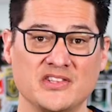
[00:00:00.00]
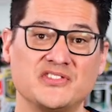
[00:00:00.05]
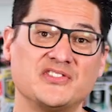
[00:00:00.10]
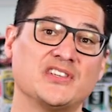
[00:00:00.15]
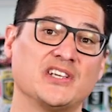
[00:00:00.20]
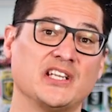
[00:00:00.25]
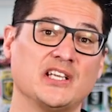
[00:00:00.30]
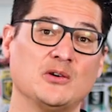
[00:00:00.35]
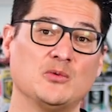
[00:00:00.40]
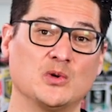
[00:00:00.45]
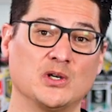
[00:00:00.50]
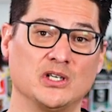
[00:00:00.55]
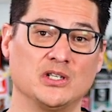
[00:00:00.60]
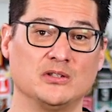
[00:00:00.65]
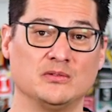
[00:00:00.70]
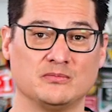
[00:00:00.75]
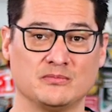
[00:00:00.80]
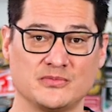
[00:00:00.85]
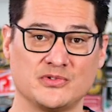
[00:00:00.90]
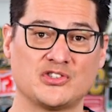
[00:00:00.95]
The city
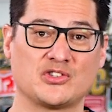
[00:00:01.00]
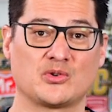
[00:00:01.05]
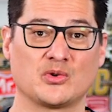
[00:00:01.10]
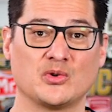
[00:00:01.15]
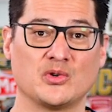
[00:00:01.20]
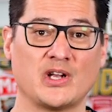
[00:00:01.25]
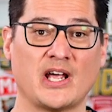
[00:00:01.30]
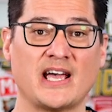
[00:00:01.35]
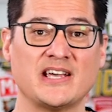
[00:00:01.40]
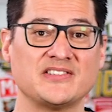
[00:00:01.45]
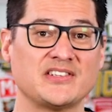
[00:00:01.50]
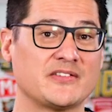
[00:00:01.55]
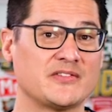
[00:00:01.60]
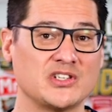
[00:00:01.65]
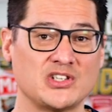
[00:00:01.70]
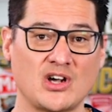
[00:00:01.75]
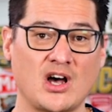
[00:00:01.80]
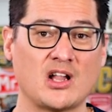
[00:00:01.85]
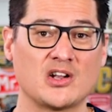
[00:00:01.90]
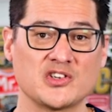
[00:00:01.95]
will scrutinize
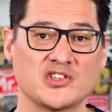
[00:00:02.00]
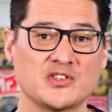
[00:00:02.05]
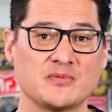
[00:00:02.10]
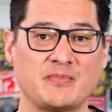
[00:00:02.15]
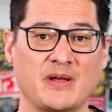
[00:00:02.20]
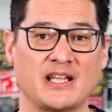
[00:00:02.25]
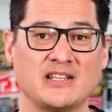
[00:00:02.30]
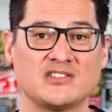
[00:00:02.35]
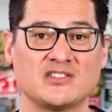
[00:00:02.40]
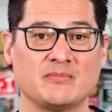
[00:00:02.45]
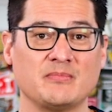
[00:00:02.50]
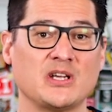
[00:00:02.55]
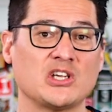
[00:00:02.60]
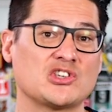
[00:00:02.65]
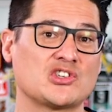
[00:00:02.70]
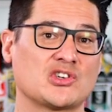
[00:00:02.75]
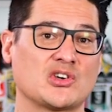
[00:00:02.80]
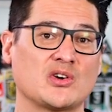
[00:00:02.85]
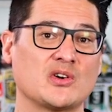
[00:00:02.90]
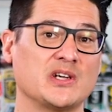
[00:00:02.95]
every dollar spent to make
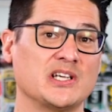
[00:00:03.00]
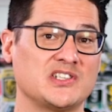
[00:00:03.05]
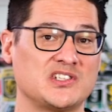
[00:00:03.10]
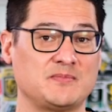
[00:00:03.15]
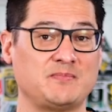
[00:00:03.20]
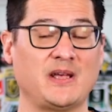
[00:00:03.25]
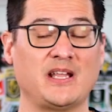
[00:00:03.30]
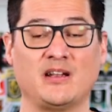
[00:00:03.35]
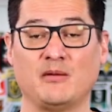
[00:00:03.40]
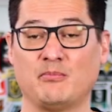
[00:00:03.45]
sure it's spent